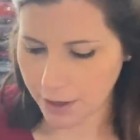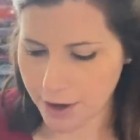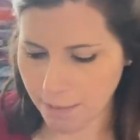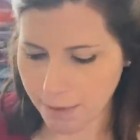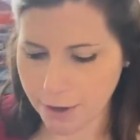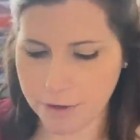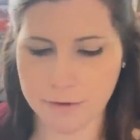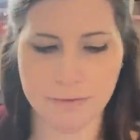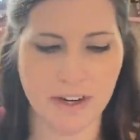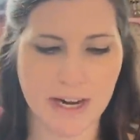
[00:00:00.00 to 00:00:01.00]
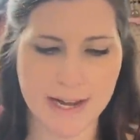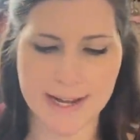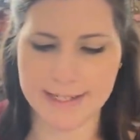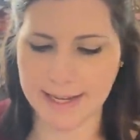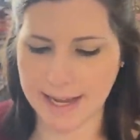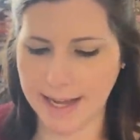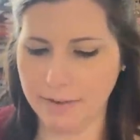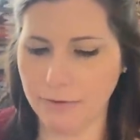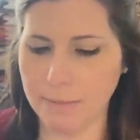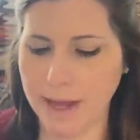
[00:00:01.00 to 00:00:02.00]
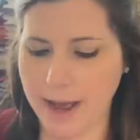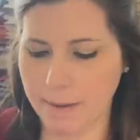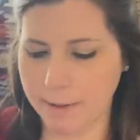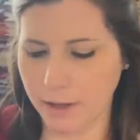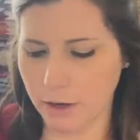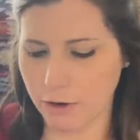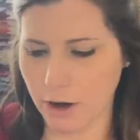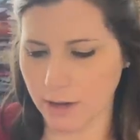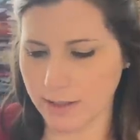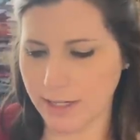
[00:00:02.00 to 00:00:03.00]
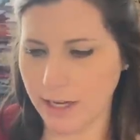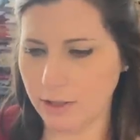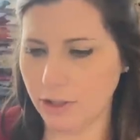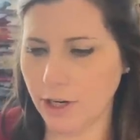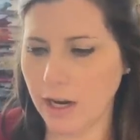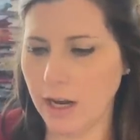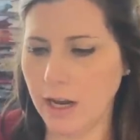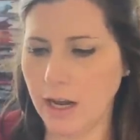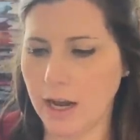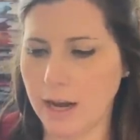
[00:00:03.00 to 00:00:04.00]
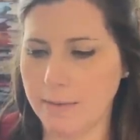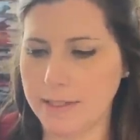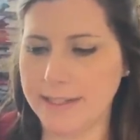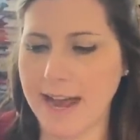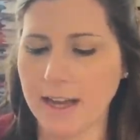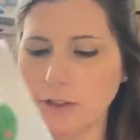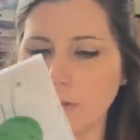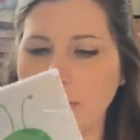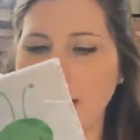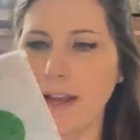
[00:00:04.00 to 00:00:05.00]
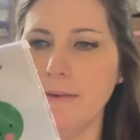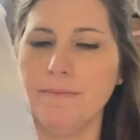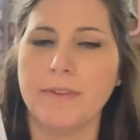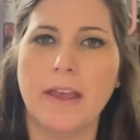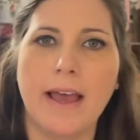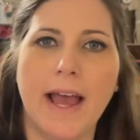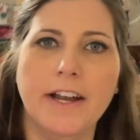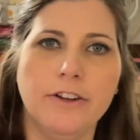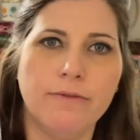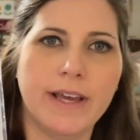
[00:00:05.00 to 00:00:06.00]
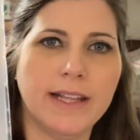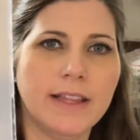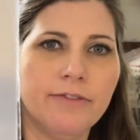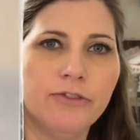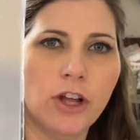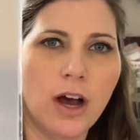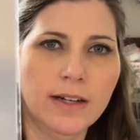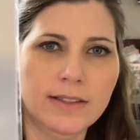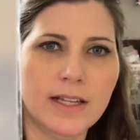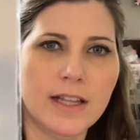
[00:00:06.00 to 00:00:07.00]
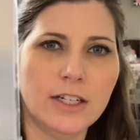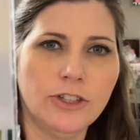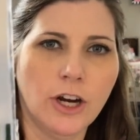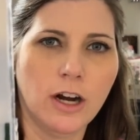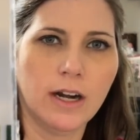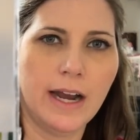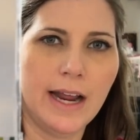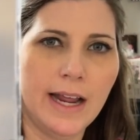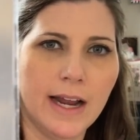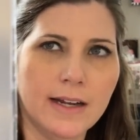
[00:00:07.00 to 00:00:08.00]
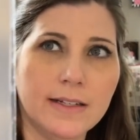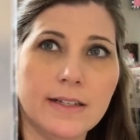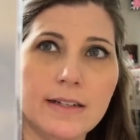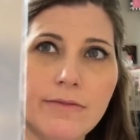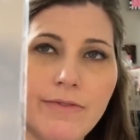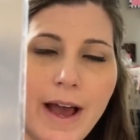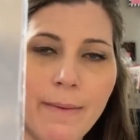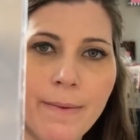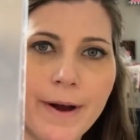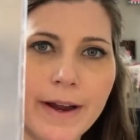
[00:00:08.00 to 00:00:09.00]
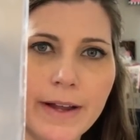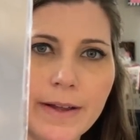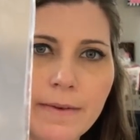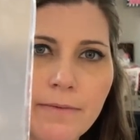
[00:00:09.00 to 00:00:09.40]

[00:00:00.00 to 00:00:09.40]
Number three is a kit from Caterpillar Cross Stitch, um, Dash Away, and you get the floss, the chart, and fabric.